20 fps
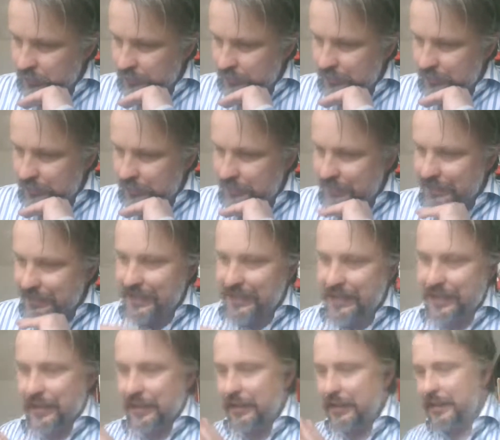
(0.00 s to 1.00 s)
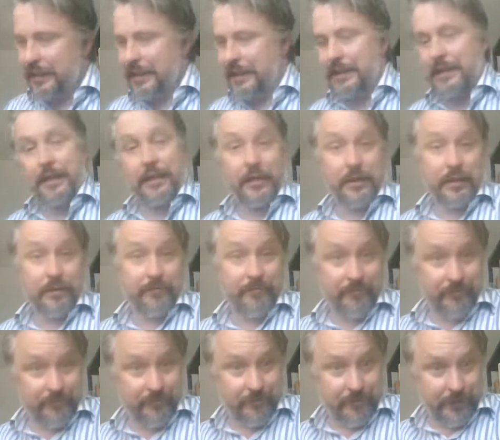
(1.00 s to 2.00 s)
These are
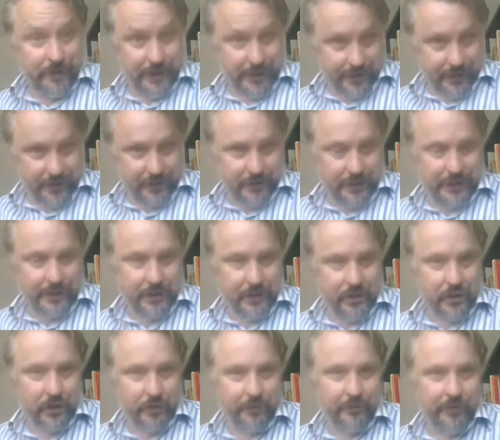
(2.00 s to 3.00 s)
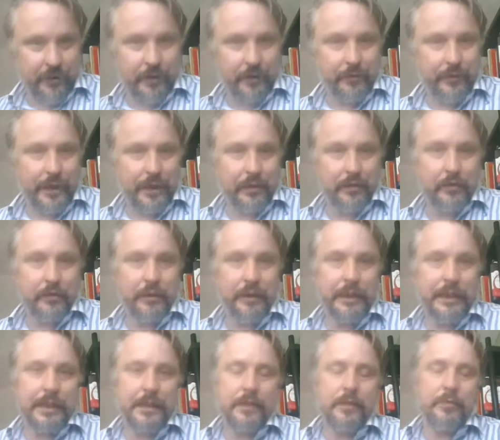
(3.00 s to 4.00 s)
the top 5 now.
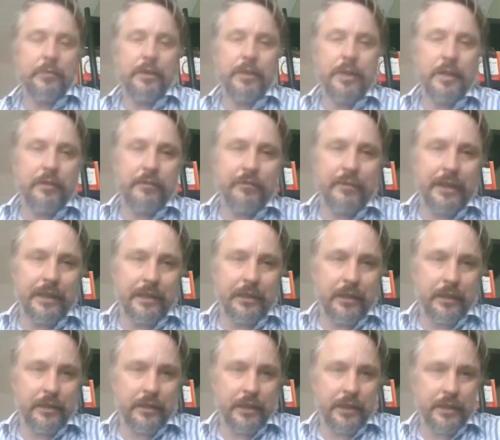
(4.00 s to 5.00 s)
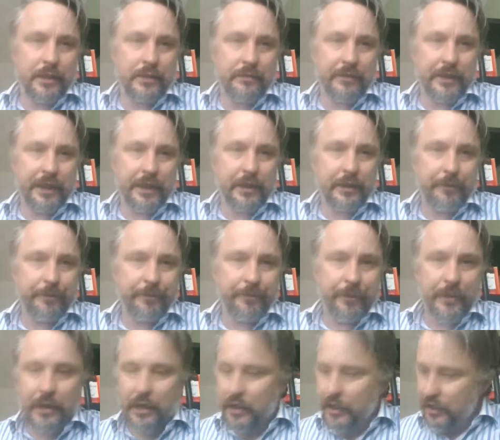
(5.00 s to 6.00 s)
These are the ones I really regard as vague.
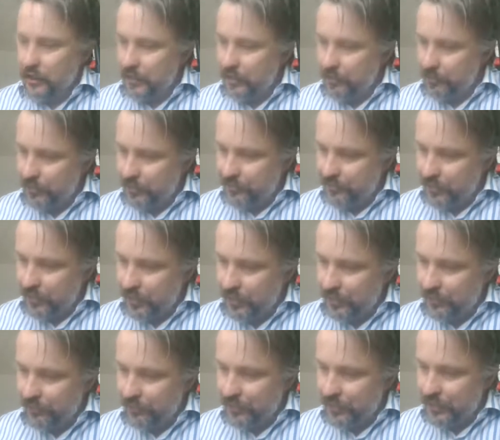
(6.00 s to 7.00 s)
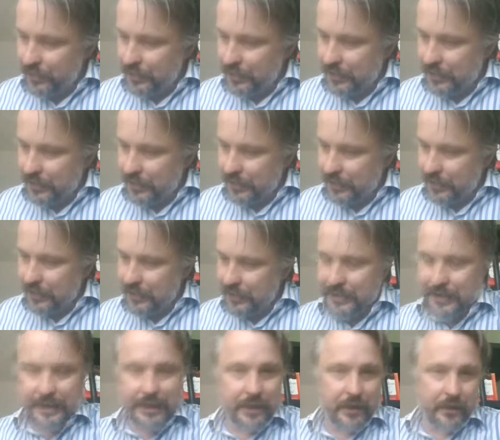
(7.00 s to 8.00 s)
Number 5, the
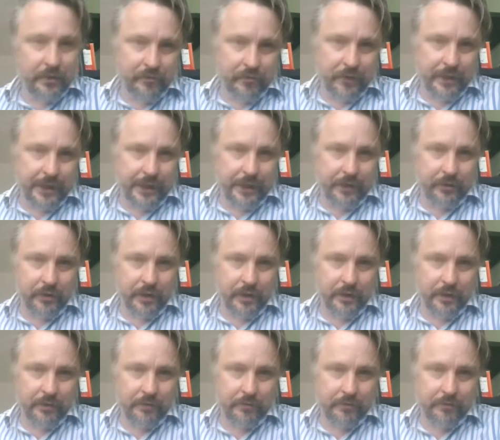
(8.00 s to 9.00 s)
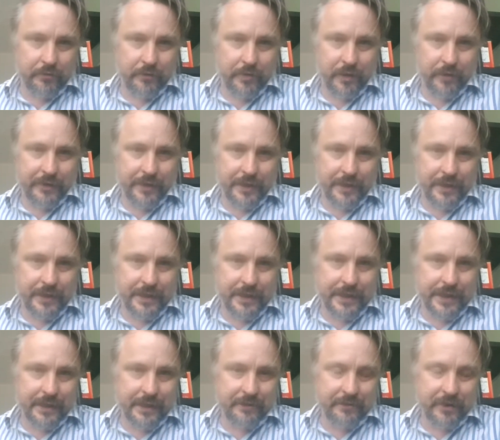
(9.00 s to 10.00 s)
Casino Royale, the
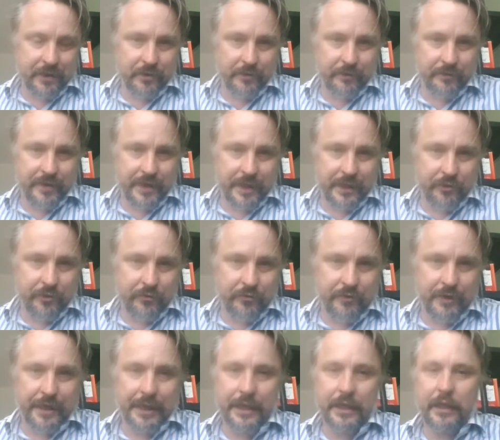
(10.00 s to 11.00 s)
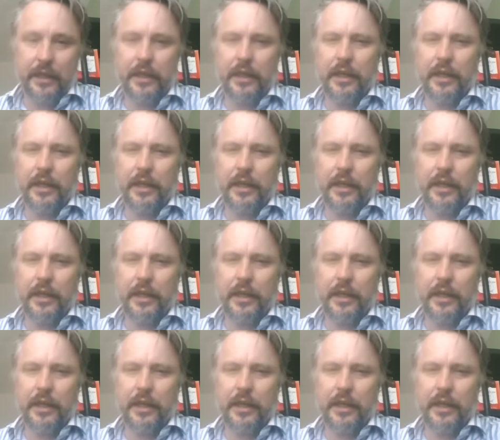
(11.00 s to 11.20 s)
2006 version of Daniel Craig.